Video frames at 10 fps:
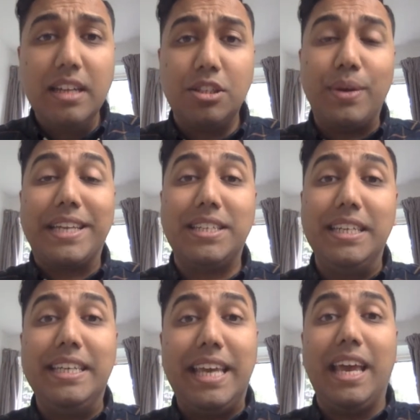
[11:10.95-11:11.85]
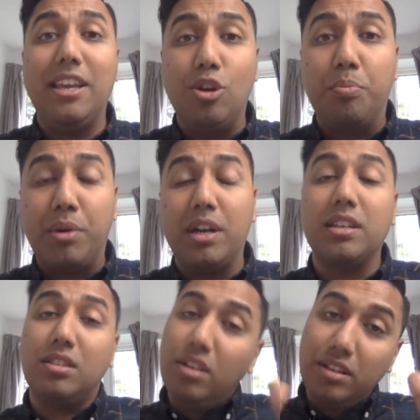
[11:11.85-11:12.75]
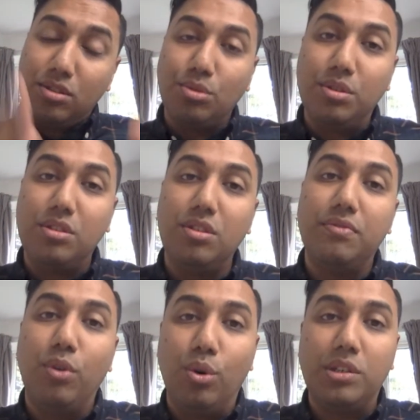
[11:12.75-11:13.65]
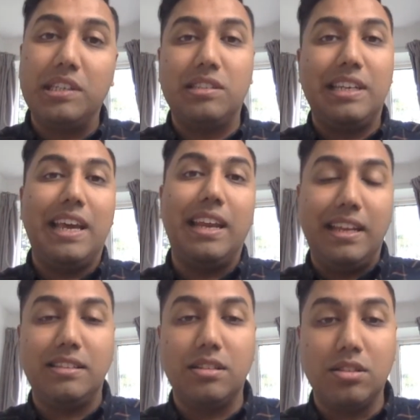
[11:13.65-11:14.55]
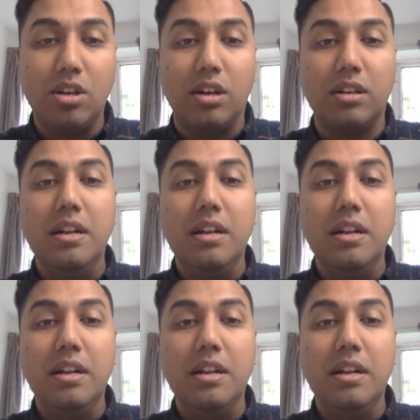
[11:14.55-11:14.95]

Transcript: to actually get your product as soon as you've ordered, to get it into stock.